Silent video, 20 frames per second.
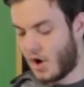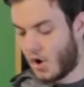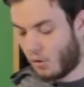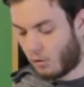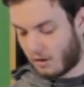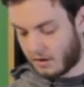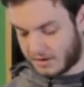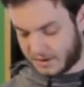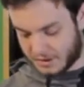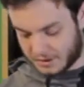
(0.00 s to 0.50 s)

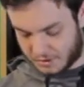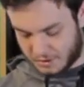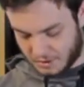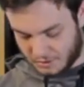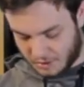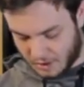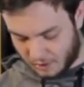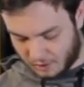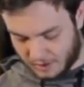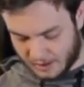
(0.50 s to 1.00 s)
One thing to
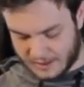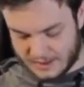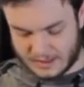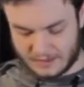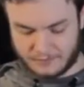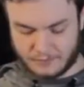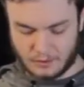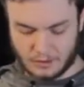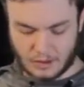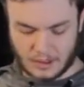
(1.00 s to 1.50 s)
note is
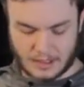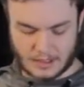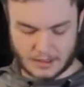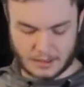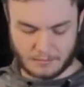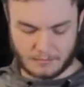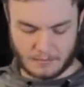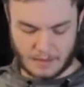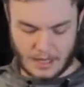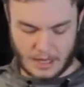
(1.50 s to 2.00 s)
if you look at
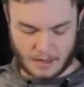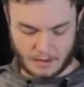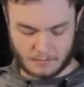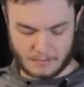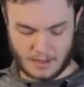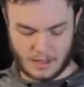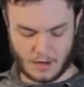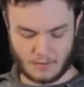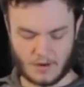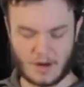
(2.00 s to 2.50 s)
the bottom here,